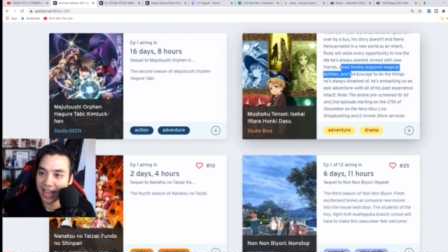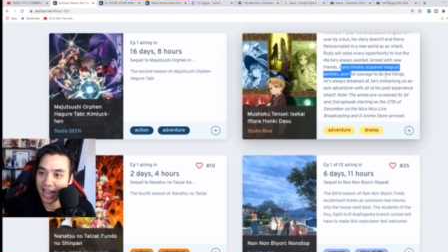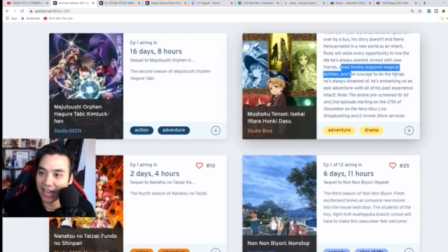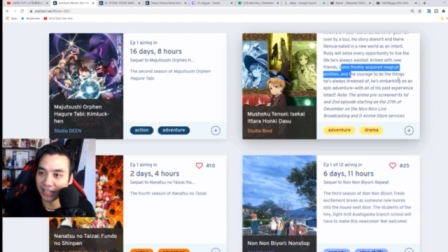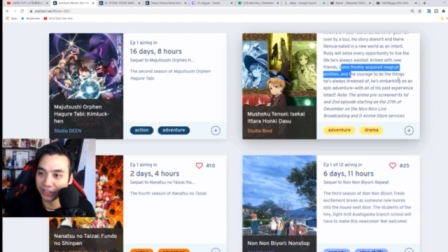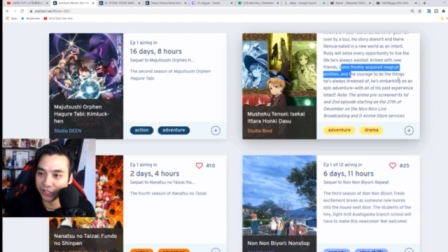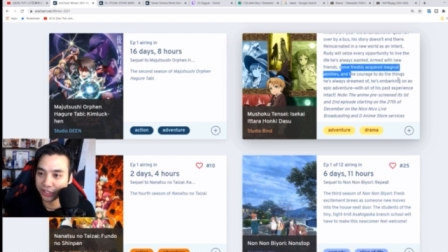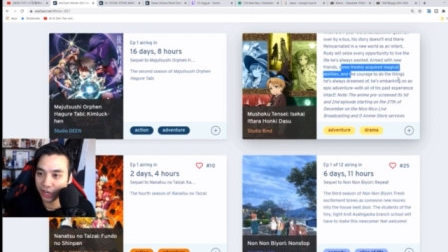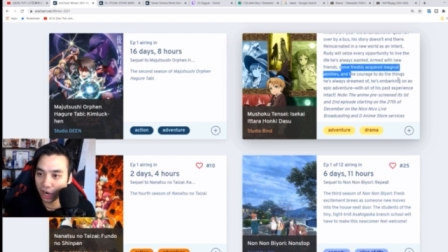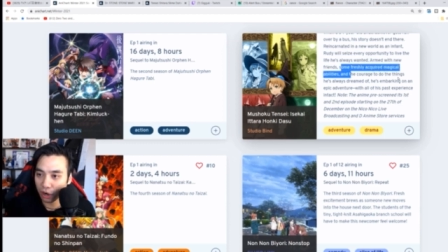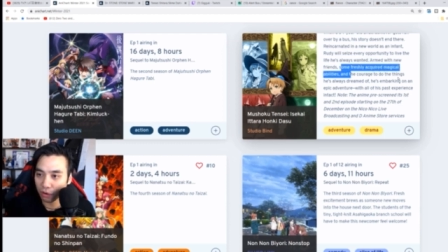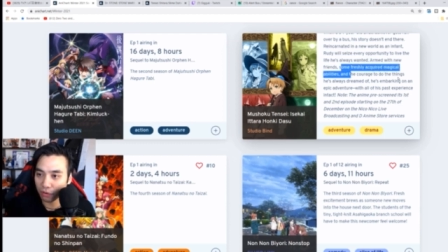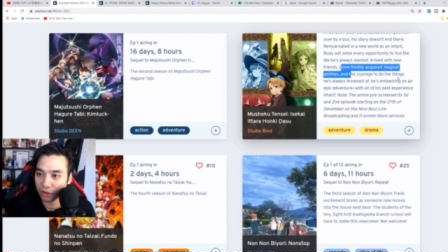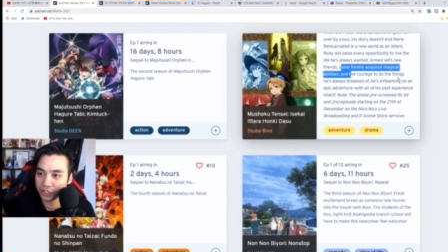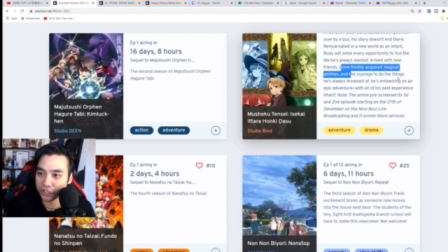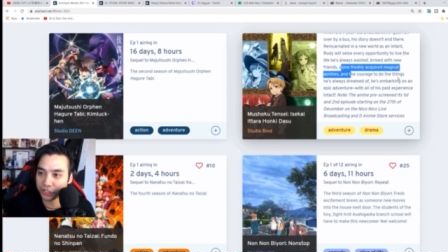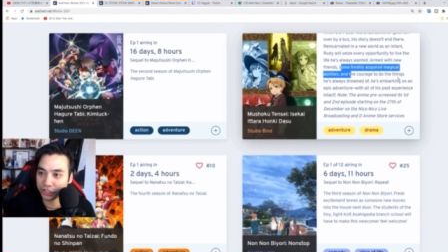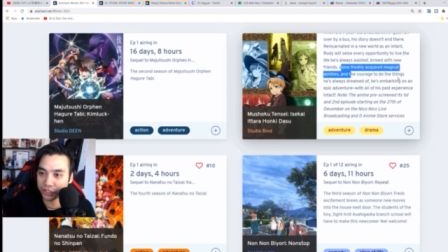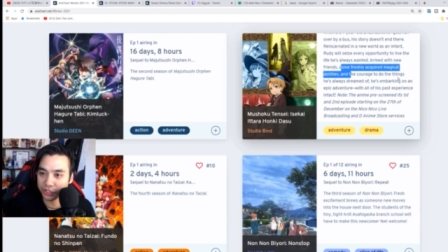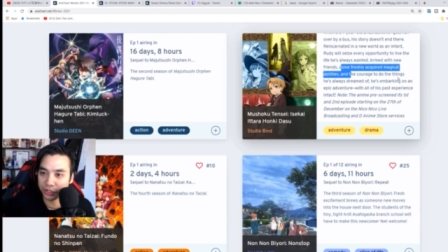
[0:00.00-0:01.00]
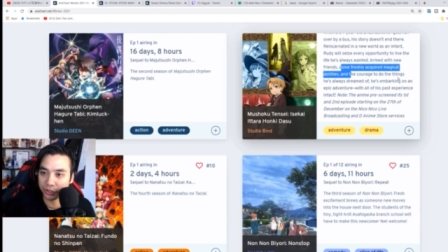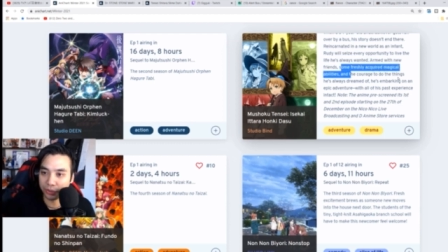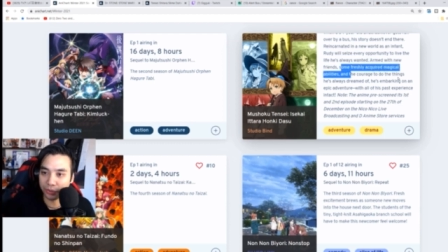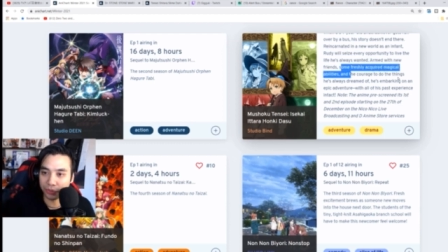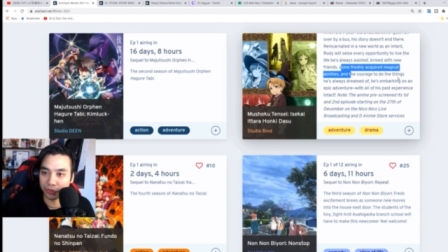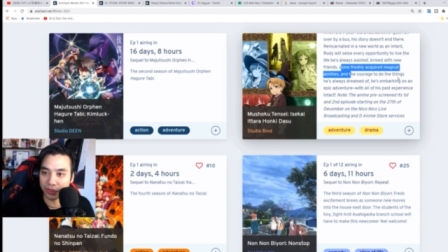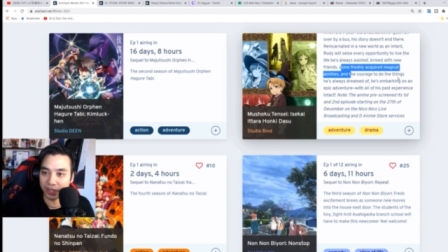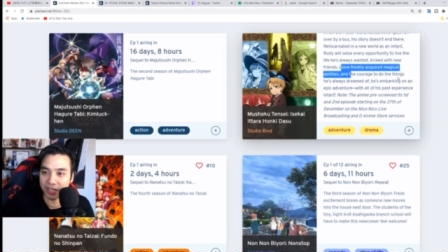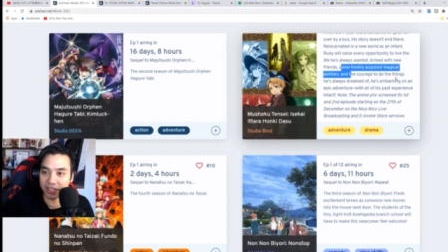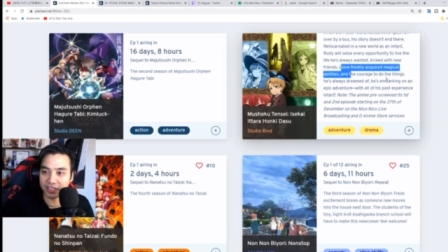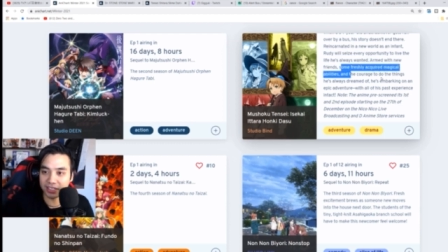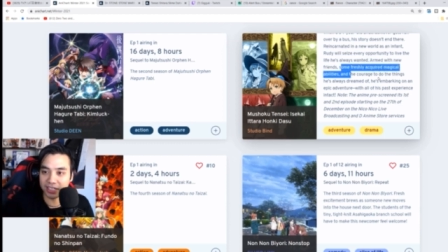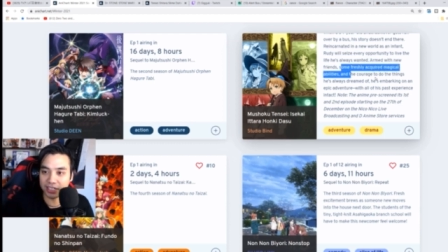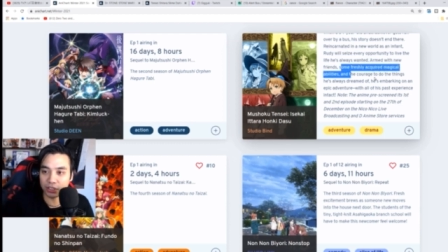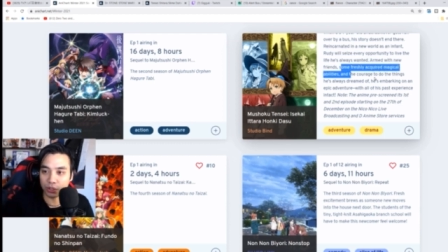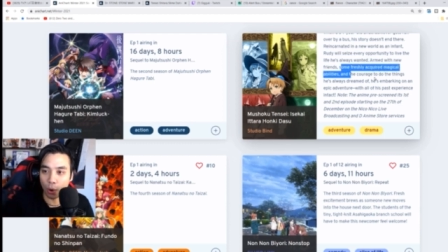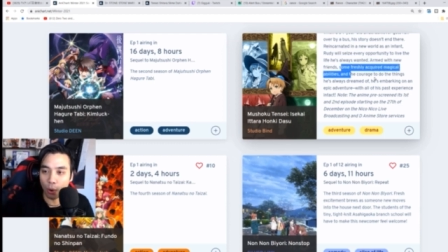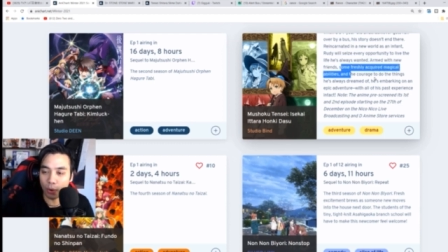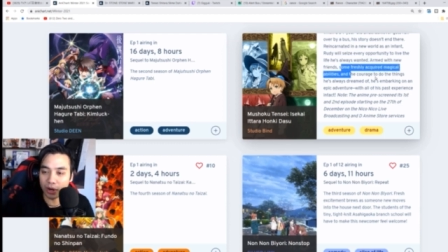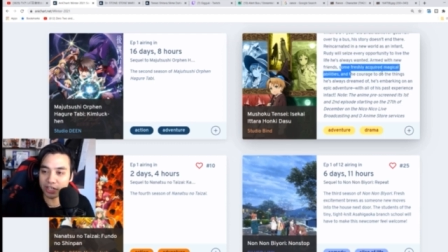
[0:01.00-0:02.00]
and the courage to do things
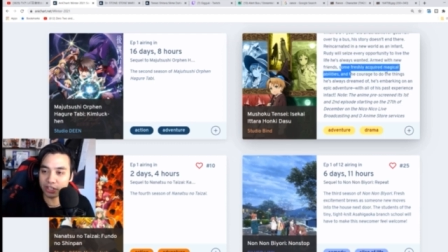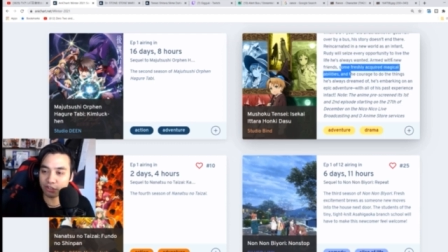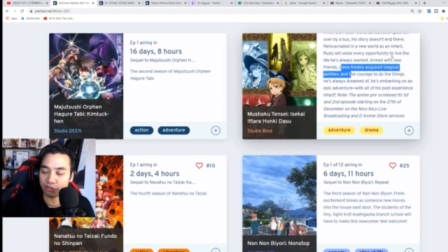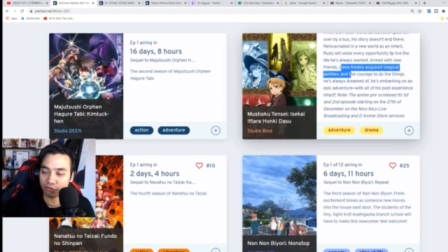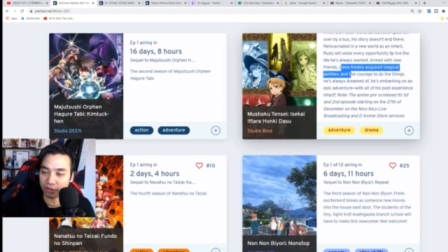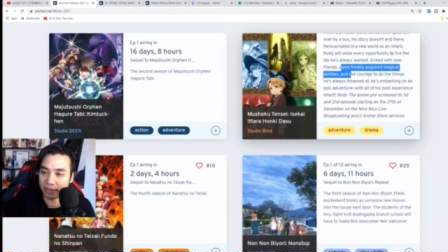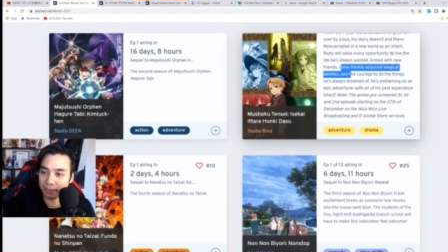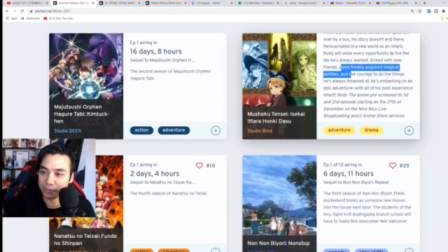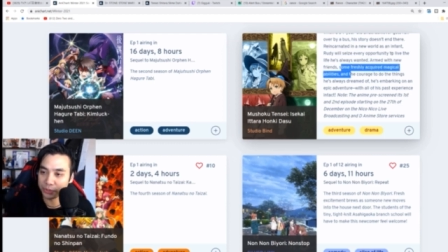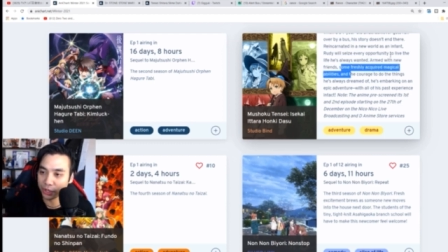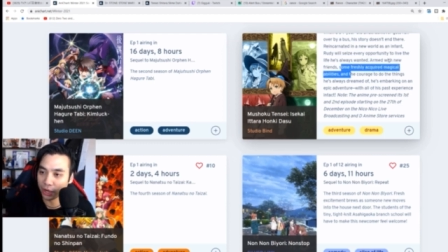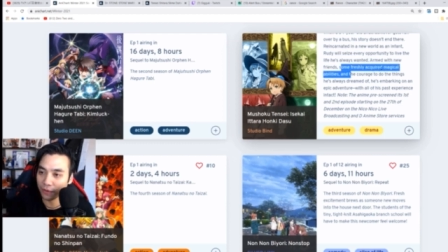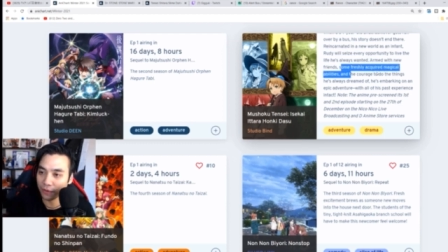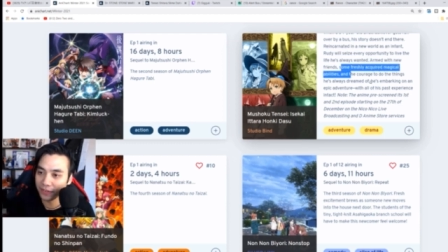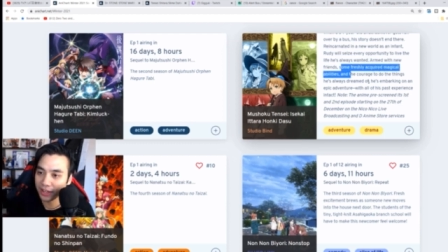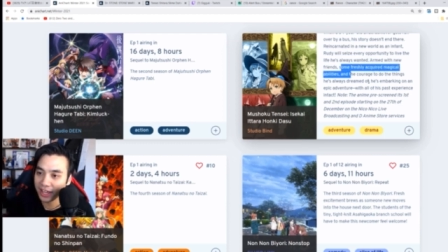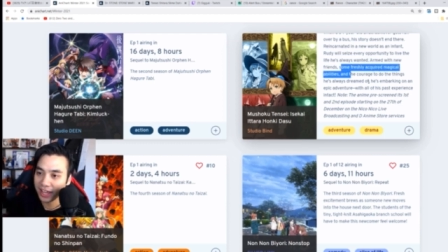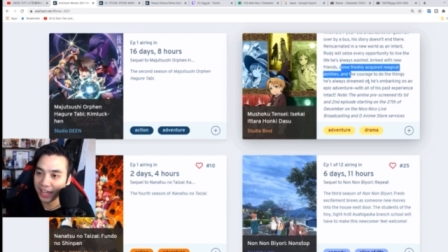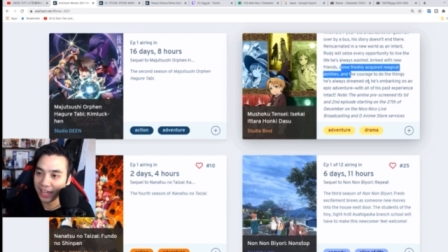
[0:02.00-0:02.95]
he's always dreamed of,